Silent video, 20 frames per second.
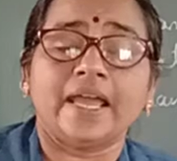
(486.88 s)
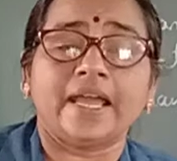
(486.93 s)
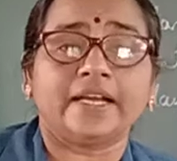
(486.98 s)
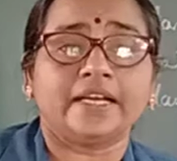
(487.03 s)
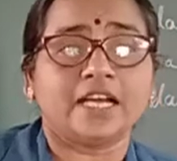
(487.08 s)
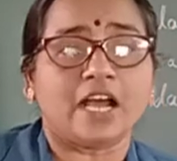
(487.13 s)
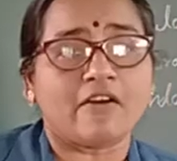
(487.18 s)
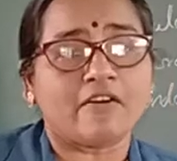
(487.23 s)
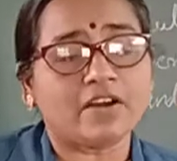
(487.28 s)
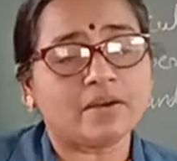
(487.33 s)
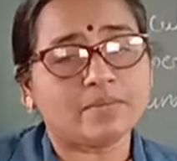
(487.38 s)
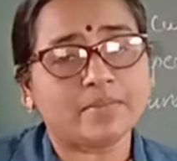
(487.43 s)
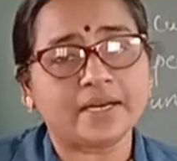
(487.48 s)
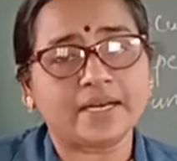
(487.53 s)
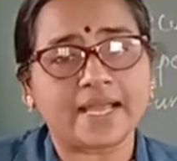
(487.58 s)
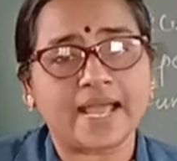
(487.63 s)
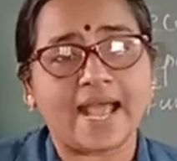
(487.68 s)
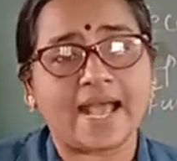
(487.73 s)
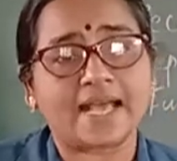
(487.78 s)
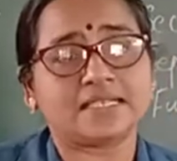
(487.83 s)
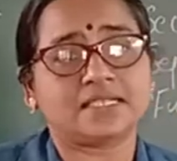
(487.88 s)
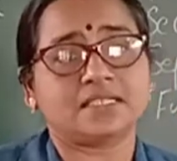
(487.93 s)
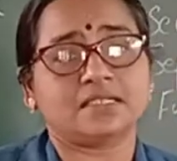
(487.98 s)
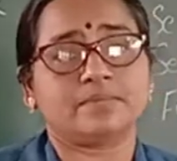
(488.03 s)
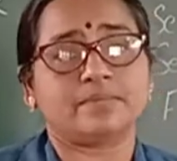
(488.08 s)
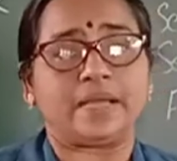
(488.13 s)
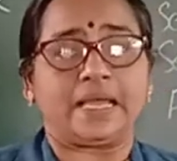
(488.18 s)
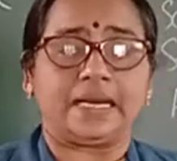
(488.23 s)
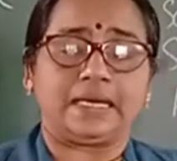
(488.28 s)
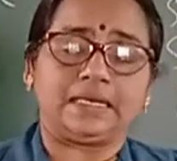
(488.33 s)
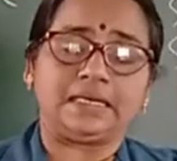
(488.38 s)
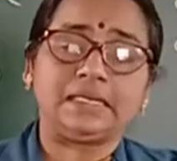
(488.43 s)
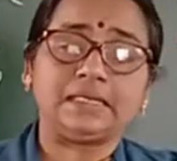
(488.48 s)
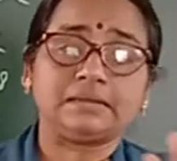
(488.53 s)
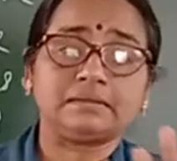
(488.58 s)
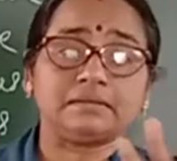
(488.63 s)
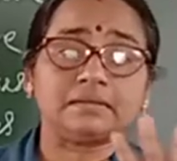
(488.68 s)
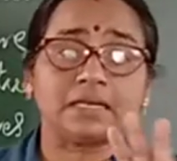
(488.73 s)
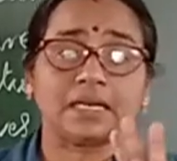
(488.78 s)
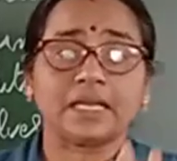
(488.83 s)
a government has
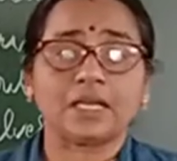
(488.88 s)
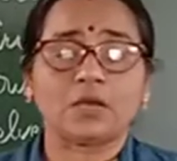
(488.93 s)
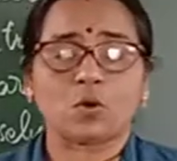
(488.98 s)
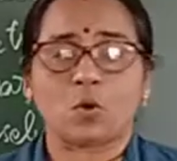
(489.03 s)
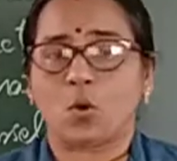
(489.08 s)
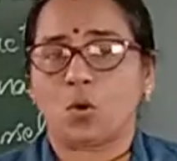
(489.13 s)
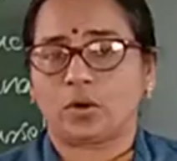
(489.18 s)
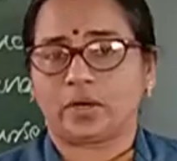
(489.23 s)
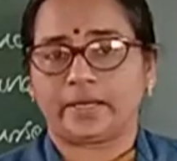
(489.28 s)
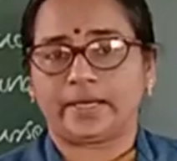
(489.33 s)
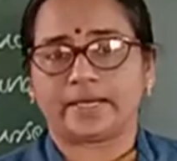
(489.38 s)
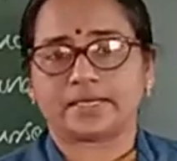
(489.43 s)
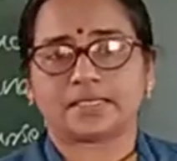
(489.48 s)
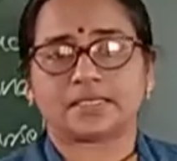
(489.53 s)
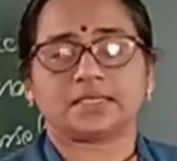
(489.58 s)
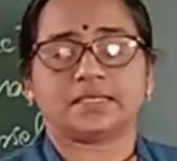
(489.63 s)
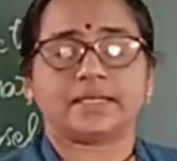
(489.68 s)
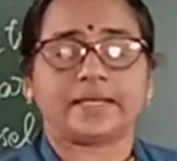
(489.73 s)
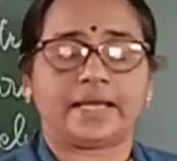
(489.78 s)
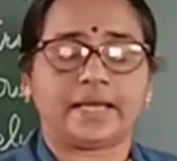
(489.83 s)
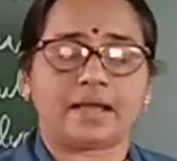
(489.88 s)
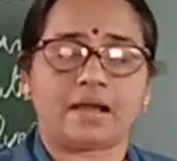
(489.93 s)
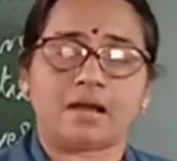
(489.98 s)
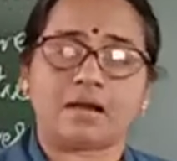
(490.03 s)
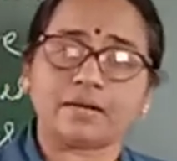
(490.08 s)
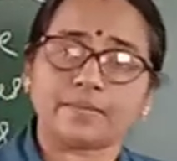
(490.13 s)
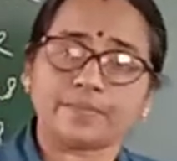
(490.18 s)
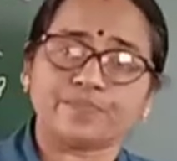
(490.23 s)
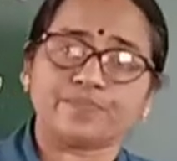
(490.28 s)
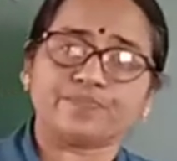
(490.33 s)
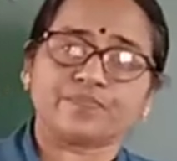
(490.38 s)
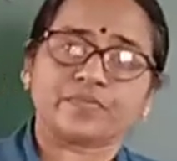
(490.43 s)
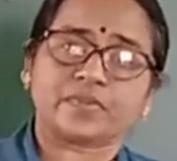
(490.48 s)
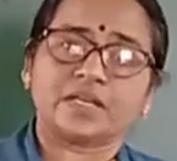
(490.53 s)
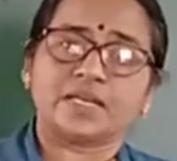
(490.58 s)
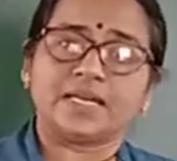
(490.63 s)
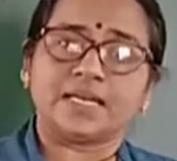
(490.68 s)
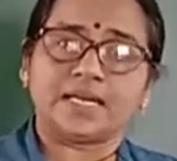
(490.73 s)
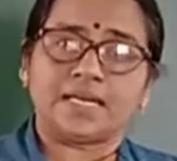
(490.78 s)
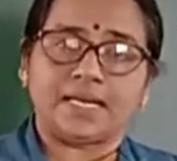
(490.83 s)
mainly three organs. They are
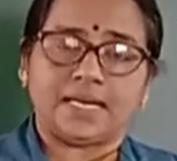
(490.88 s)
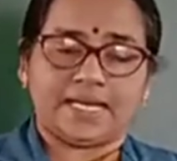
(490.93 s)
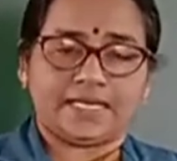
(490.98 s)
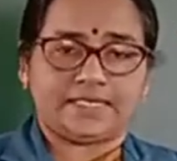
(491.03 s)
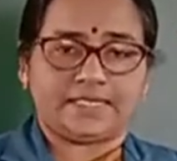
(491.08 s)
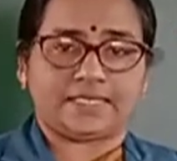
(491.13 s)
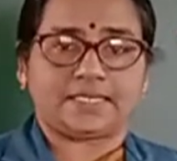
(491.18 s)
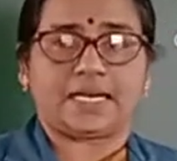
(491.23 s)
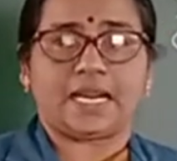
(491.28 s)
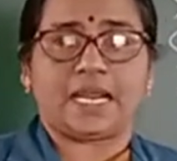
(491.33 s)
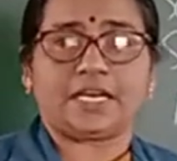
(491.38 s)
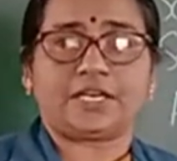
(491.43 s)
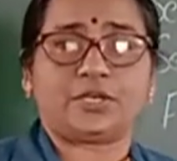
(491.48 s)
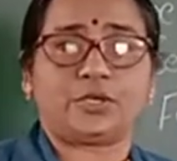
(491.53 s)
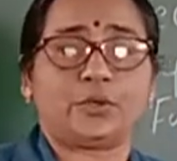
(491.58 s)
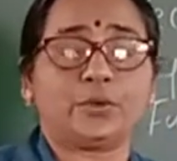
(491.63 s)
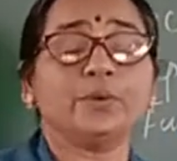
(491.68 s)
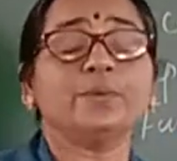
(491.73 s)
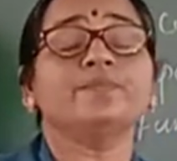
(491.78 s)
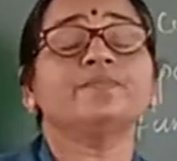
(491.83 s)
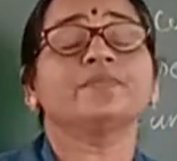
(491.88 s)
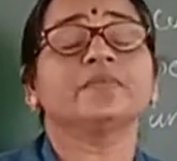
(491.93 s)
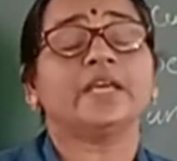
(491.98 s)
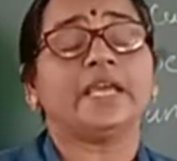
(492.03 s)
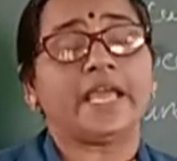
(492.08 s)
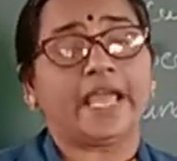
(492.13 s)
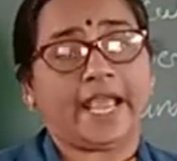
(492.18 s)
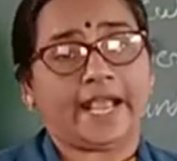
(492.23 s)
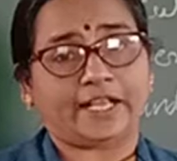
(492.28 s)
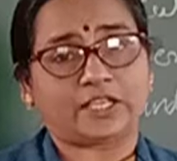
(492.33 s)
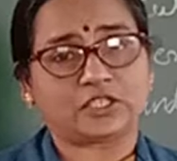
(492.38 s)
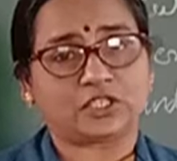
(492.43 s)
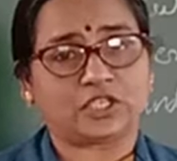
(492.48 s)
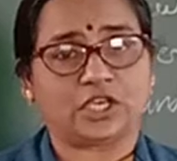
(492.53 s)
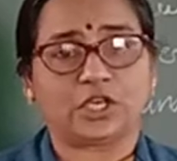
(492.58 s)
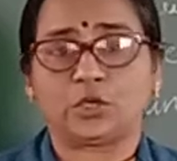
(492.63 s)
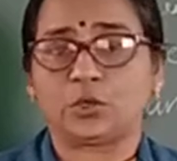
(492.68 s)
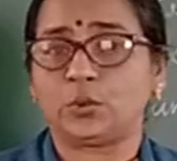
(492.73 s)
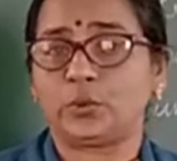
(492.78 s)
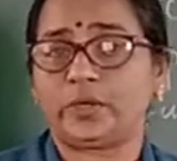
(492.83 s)
legislative,
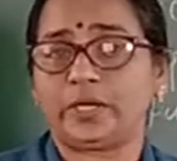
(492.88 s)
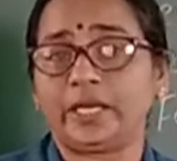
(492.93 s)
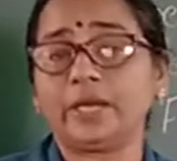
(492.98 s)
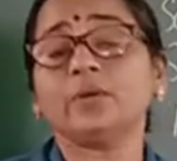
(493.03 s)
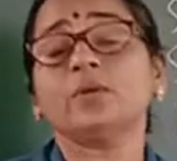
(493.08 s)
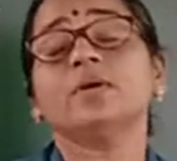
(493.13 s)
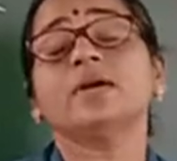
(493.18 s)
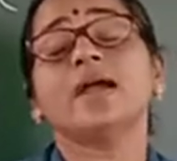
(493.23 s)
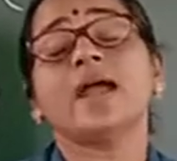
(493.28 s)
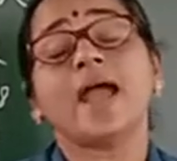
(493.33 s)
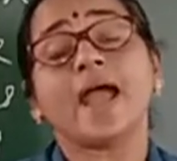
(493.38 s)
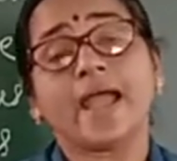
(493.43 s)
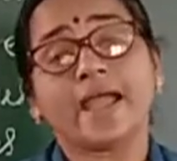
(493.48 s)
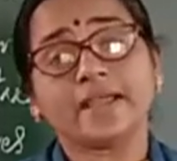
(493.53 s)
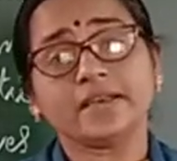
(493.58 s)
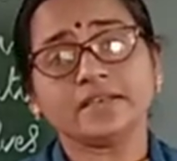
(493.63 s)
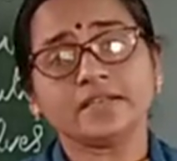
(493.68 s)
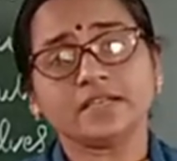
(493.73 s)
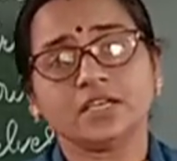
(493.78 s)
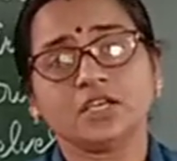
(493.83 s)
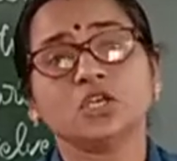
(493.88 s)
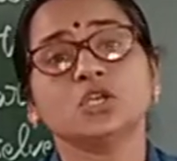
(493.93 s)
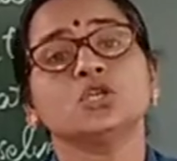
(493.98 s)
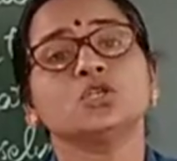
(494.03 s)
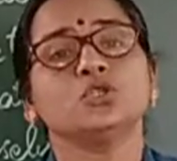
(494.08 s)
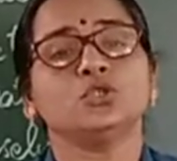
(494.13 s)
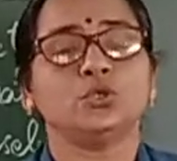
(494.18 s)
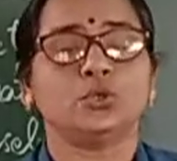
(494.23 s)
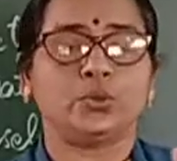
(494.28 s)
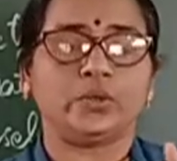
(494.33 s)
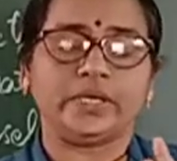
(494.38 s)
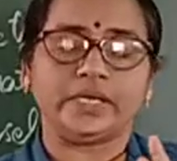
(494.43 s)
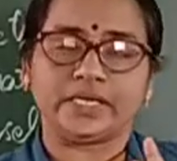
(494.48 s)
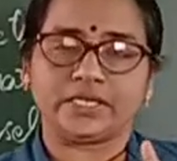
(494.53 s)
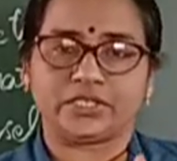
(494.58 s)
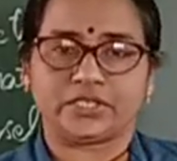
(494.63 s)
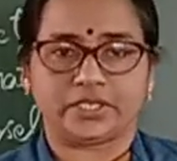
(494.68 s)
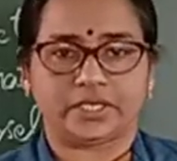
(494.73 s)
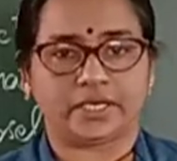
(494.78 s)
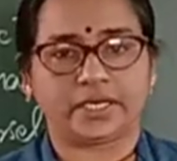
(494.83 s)
executive and
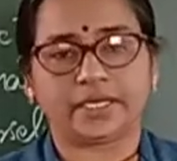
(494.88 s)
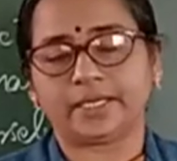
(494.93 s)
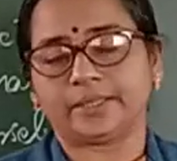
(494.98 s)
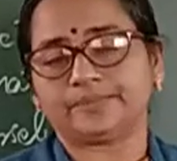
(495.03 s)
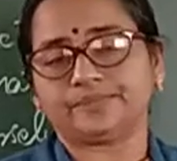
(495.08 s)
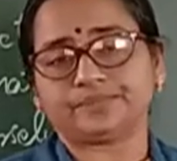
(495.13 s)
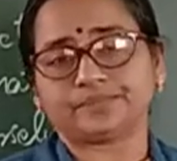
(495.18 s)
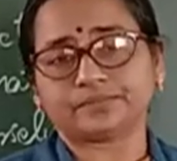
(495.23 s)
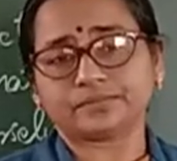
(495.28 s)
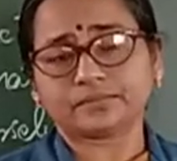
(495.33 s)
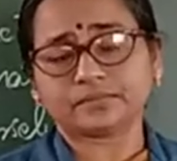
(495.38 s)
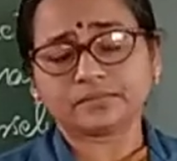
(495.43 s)
judiciary.